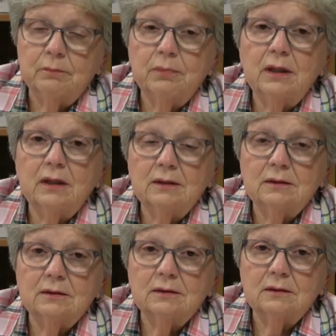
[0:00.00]
But
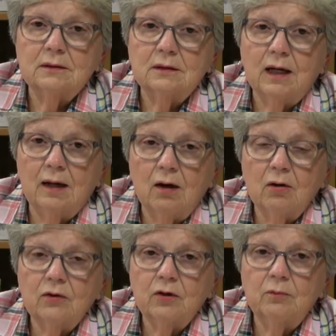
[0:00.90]
I
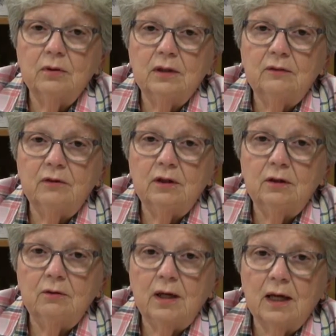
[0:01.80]
also believe he
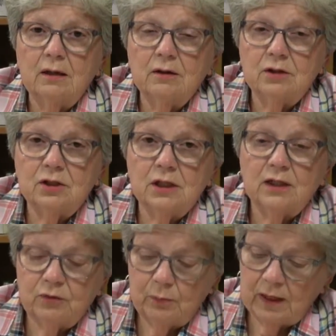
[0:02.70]
knew he had another
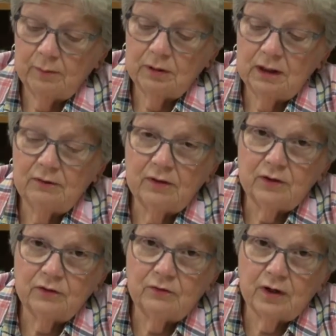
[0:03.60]
chance. But I believe at
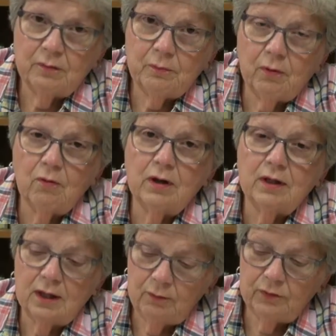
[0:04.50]
this very
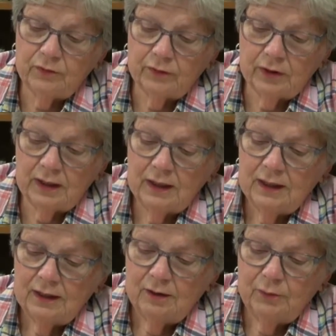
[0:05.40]
point,
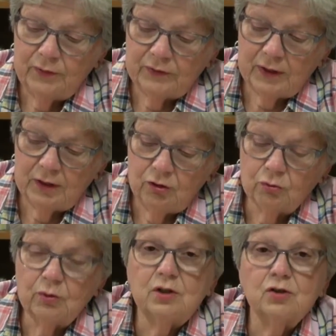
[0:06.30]
we say
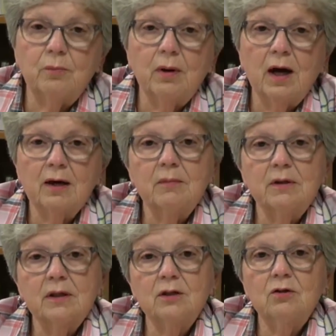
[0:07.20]
you reach the bottom
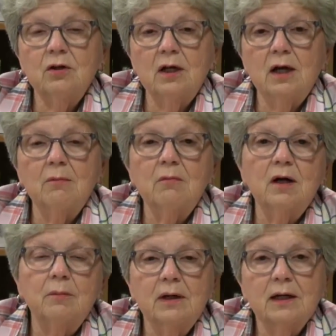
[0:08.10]
and then you can come
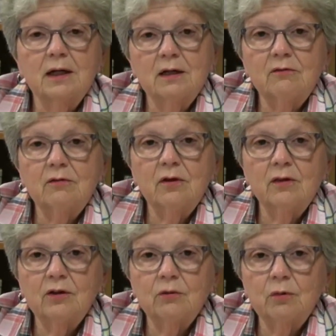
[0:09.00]
up. And I kind of feel
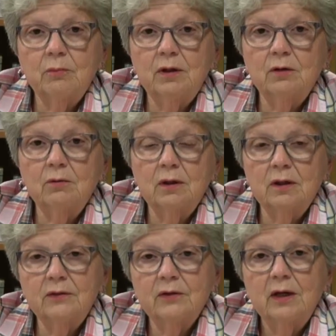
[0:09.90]
that's where Peter
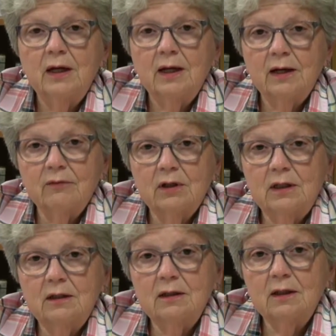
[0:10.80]
was after
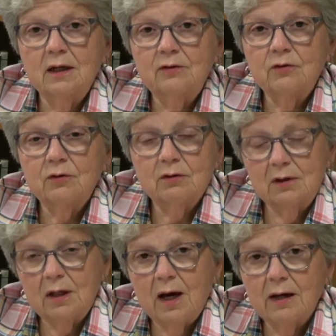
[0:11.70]
he had
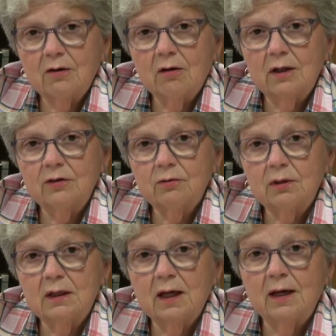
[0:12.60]
denied Christ
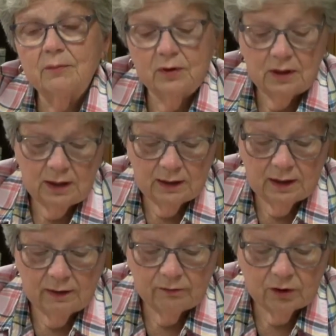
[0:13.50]
three times and he had
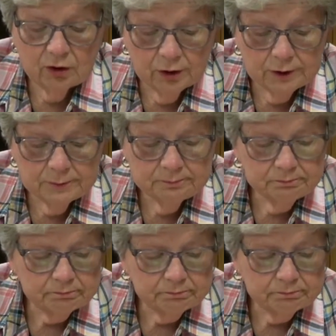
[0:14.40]
left the garden